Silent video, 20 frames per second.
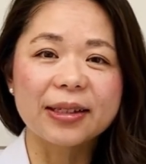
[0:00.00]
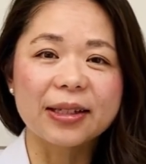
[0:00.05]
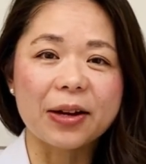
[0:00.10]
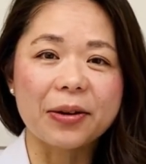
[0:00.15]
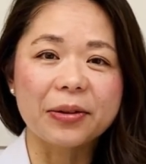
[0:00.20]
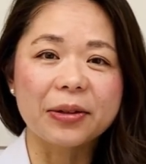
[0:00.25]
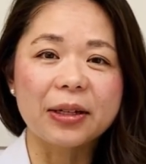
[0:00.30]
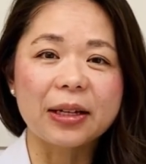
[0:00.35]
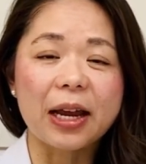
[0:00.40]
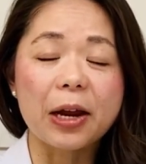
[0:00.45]

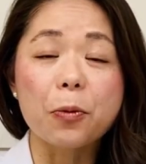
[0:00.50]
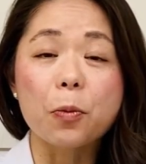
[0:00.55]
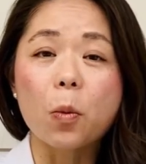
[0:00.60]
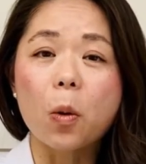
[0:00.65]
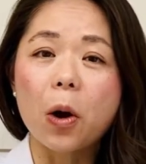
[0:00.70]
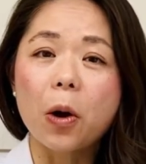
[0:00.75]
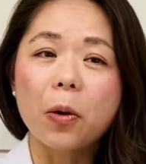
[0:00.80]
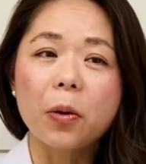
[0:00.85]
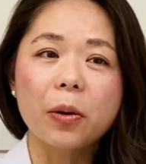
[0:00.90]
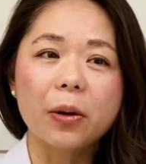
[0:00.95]
They're, they
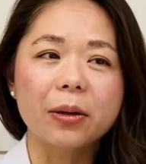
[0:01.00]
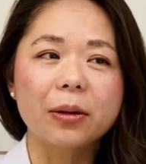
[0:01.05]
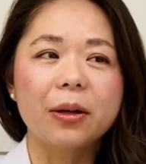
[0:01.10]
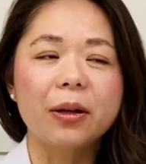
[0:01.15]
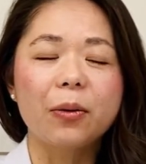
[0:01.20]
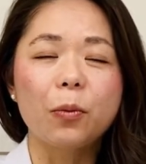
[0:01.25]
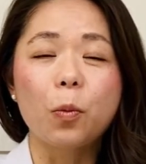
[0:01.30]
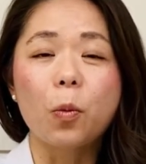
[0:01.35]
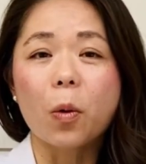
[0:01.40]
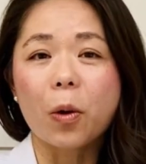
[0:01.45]
won't
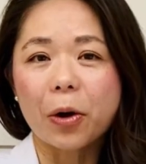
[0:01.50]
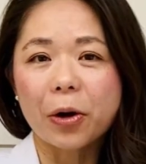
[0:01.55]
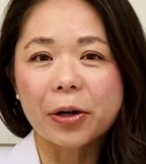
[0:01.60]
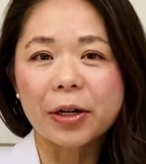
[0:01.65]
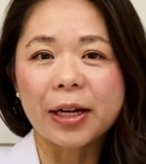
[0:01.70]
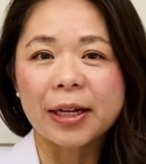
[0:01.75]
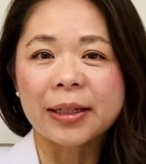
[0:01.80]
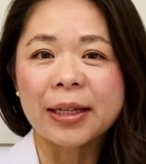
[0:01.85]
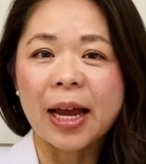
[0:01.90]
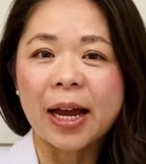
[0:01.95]
work
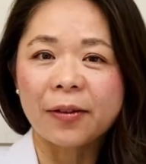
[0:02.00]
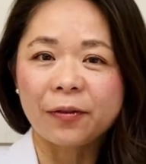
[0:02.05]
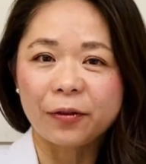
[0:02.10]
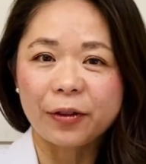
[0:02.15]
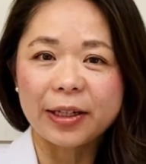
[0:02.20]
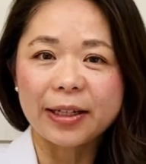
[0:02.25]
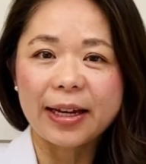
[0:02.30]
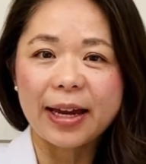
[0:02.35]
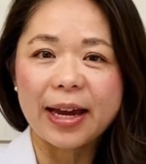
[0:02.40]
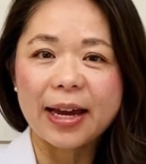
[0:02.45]
in
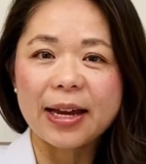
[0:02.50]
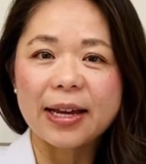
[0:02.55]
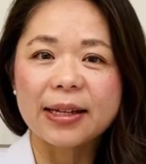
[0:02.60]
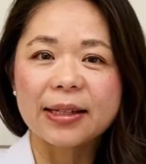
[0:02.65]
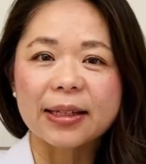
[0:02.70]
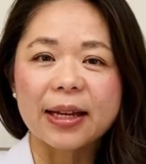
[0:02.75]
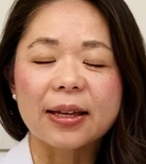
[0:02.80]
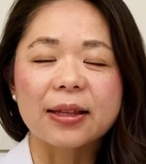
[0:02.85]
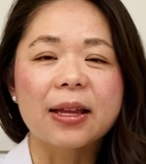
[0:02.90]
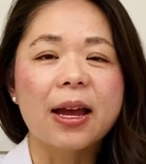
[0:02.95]
every
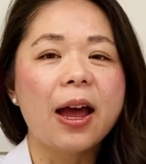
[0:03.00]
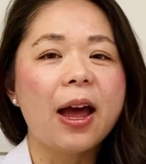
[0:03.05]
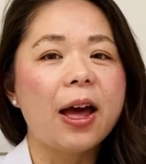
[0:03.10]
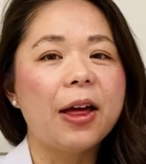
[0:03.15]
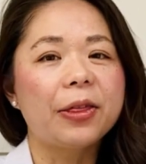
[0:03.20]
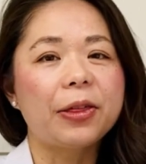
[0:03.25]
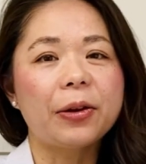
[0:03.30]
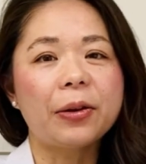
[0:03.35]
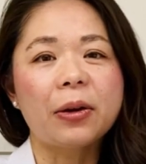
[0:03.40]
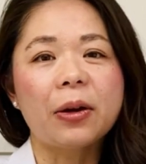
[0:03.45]
case and
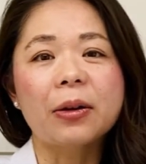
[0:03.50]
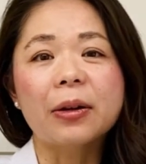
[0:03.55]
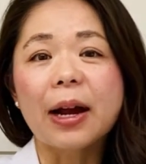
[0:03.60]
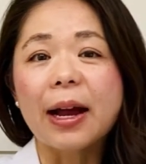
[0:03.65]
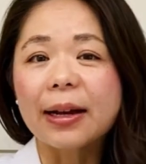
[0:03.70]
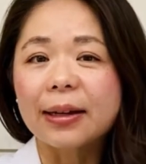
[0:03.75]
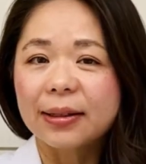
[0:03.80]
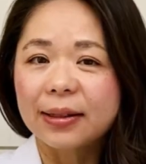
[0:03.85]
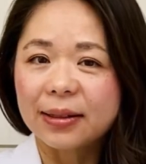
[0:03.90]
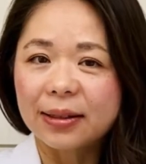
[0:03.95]
there are
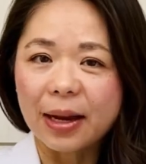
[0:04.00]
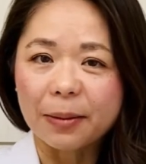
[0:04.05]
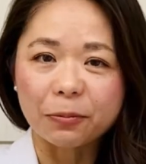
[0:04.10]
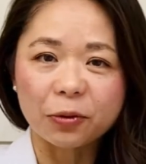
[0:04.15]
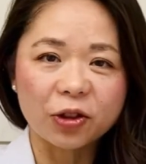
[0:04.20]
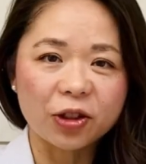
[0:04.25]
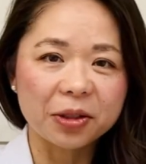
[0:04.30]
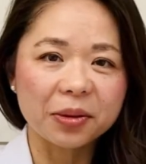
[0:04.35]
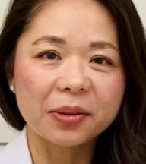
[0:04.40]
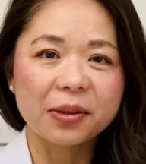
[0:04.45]

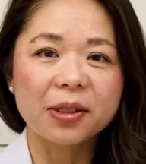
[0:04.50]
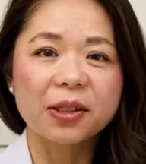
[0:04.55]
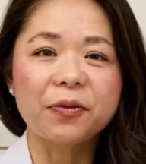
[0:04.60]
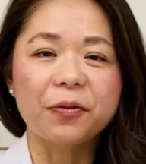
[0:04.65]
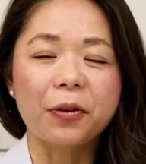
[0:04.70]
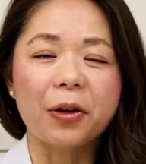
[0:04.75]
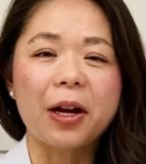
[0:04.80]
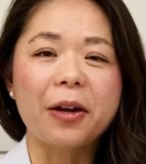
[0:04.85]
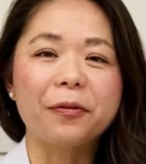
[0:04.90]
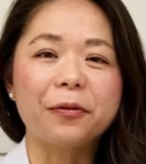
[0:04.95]
exceptions
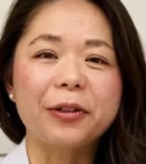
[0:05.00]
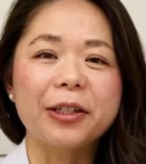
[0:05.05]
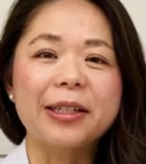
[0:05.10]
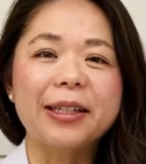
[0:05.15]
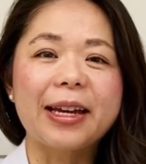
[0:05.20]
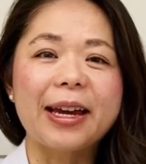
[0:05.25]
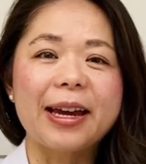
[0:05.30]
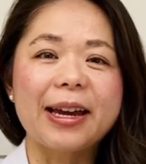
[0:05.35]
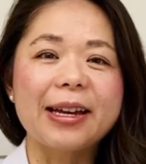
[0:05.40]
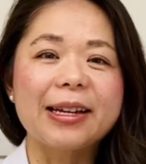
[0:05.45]
for every
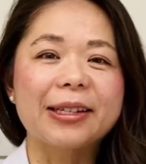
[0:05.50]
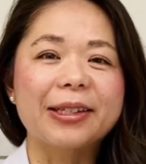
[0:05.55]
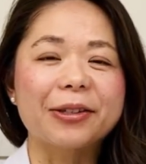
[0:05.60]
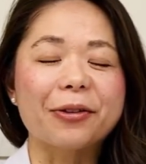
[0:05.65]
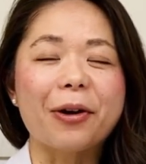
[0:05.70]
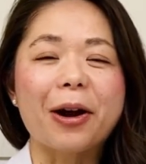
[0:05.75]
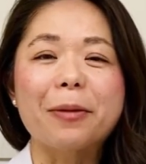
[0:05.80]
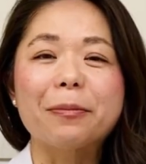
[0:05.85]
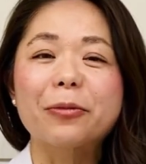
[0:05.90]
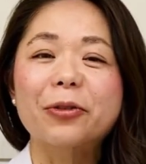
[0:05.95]
case so
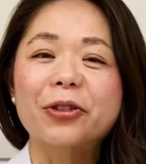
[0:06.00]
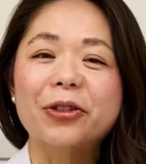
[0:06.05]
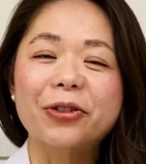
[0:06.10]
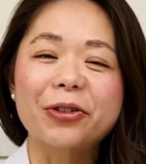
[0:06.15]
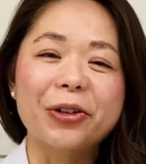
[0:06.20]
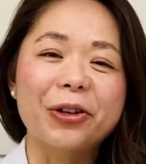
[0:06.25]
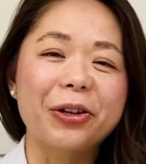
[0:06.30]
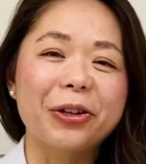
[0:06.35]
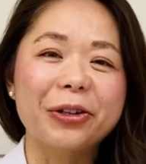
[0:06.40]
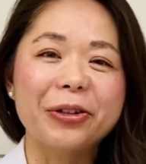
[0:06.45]
I'm
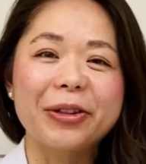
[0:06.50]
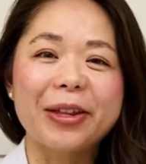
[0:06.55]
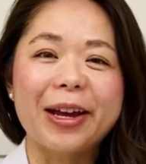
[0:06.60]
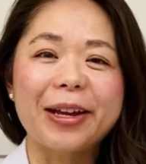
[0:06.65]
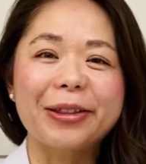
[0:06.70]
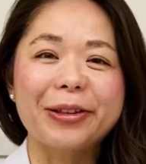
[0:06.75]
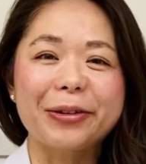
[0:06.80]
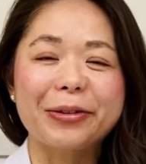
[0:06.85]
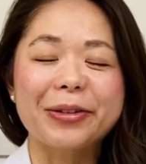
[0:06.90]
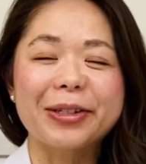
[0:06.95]
sure
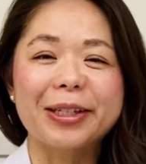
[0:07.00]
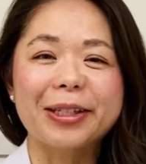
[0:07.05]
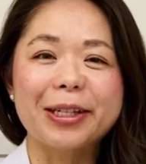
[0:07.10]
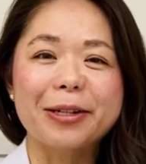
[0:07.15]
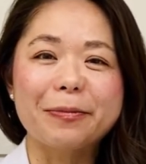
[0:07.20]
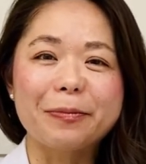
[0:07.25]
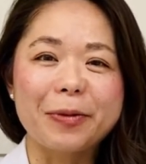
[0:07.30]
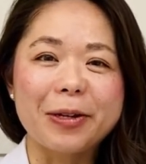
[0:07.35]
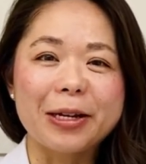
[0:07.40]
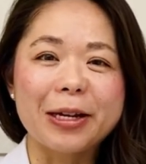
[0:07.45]
that there's going
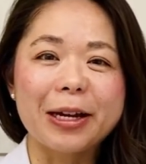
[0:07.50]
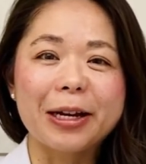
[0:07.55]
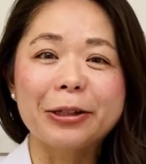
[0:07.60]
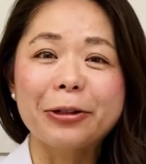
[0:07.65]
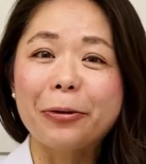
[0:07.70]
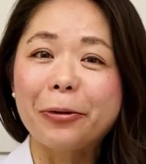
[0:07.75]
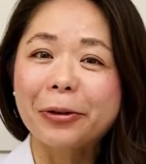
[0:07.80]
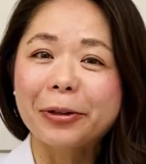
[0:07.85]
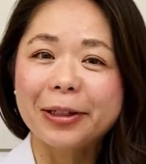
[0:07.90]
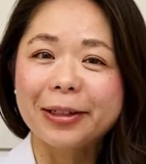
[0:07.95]
to be an
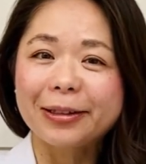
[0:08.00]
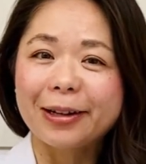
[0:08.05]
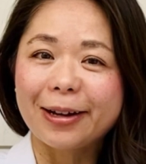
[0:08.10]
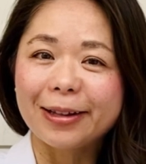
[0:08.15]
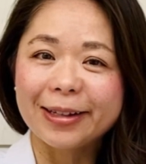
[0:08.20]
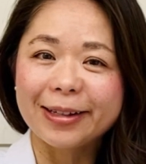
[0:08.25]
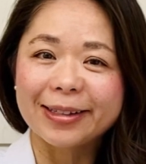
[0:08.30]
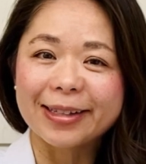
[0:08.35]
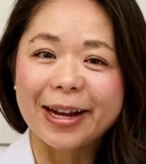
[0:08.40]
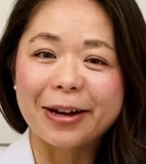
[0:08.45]

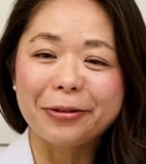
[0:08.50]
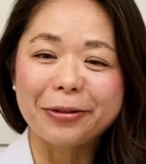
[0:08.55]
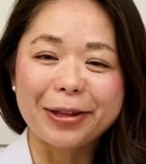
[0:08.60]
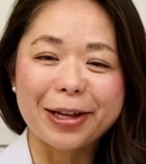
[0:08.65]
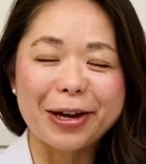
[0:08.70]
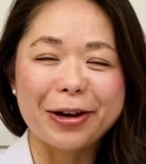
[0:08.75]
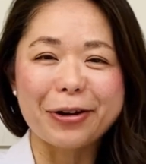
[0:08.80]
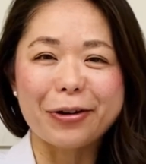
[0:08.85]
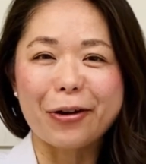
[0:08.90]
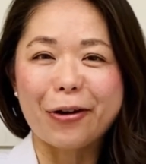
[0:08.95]
orthodontist out
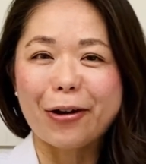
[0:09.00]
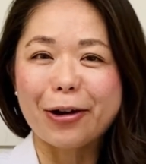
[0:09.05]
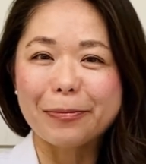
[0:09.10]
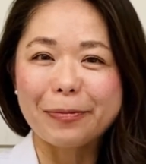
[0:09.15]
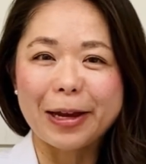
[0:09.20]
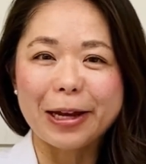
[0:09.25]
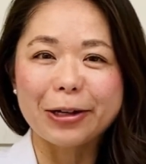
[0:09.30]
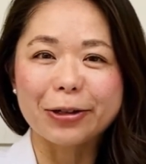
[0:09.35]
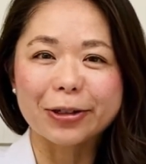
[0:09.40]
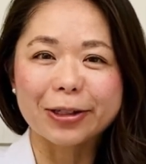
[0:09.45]
there or a
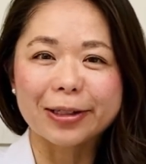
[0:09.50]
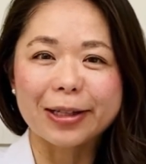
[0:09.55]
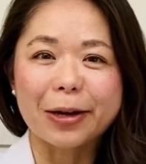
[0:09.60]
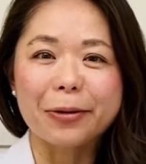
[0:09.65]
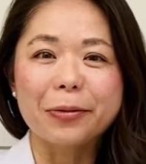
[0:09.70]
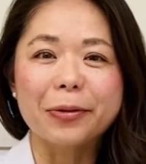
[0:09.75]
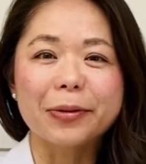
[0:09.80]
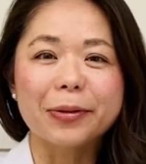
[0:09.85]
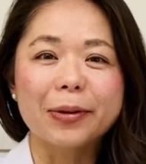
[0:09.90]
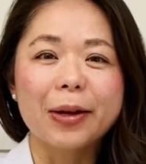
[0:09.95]
patient that
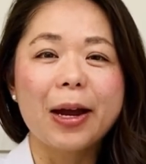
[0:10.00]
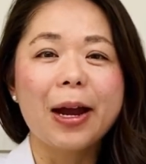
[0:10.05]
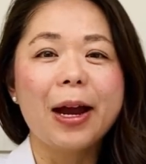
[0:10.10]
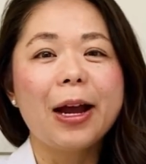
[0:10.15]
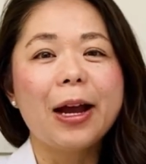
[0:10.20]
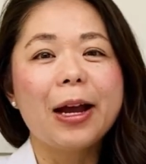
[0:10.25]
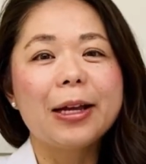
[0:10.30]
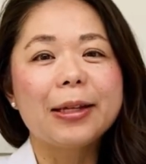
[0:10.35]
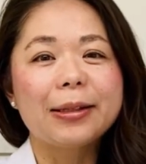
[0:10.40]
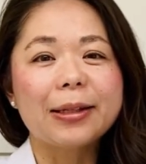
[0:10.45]
will
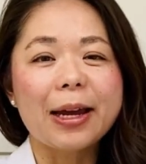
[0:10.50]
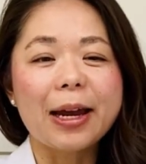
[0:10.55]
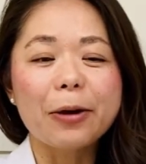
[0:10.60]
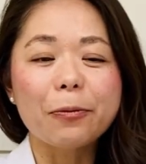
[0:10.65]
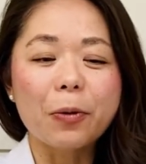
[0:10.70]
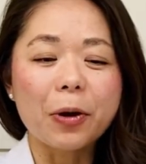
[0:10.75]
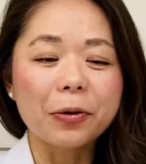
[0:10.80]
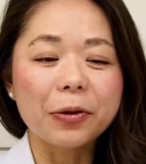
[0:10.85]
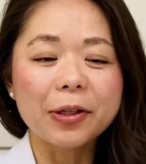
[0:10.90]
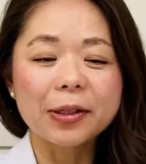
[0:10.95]
say
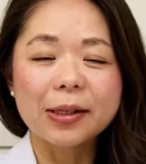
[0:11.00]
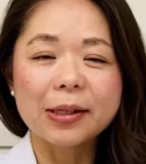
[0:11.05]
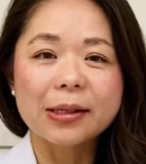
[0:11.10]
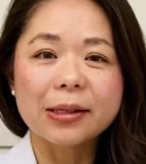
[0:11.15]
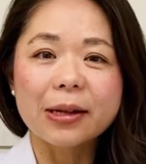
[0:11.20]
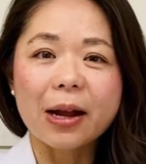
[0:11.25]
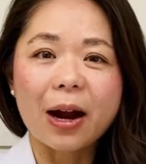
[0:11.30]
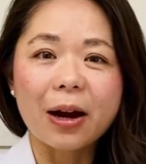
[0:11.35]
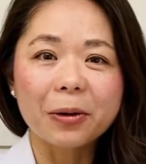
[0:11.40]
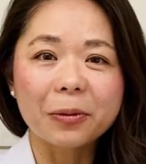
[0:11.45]
well this is
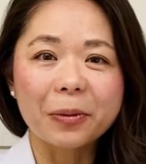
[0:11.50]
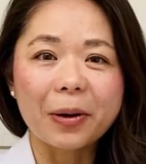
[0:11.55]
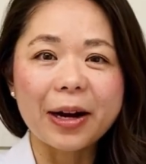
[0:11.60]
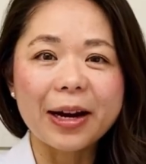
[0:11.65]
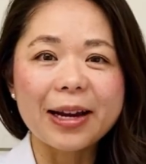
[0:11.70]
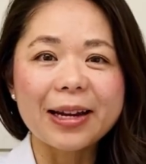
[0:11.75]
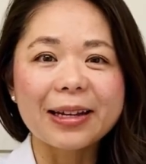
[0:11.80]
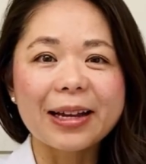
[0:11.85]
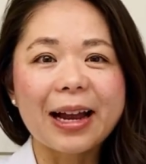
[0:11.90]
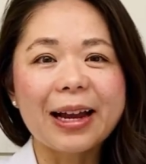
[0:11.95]
not
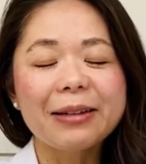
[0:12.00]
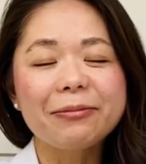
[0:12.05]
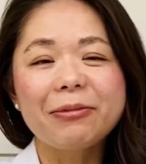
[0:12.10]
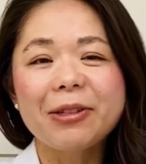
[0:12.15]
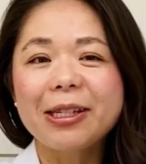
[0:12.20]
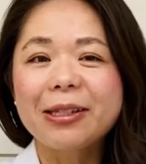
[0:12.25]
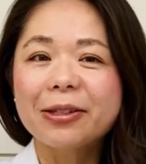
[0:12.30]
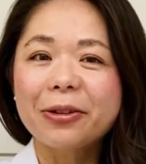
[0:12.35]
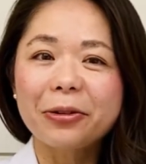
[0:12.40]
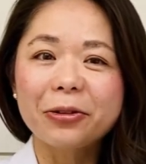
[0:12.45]
right I,
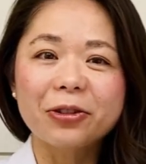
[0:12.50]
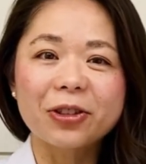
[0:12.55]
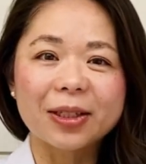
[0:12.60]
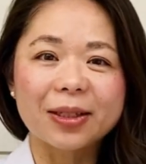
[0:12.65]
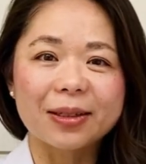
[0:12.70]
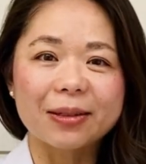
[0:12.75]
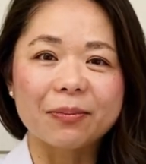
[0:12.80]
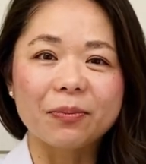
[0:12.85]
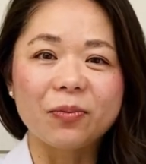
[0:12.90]
these are just